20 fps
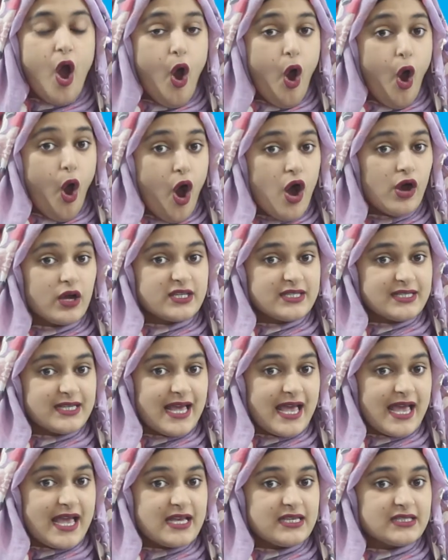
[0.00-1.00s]
ox
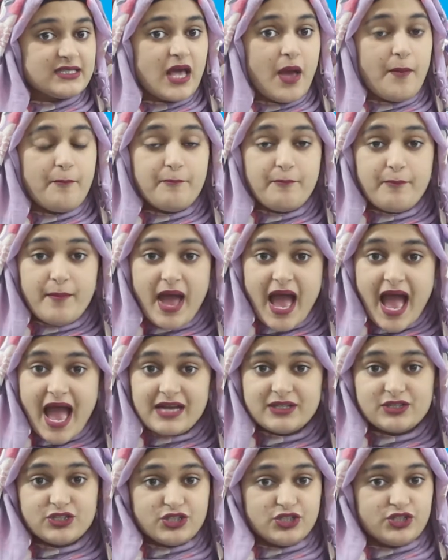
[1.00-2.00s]
is
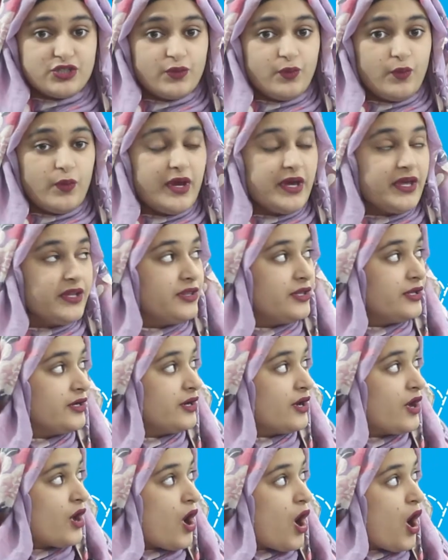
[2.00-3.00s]
matched with
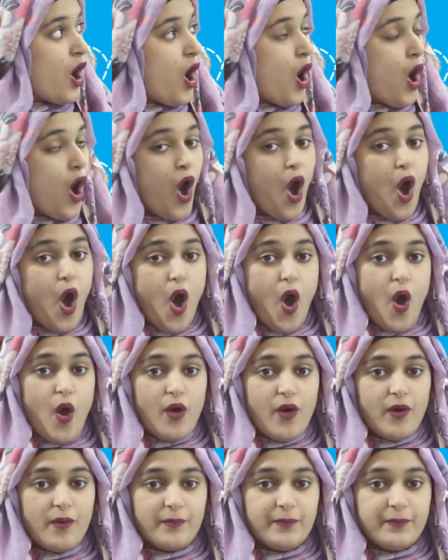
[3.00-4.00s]
O.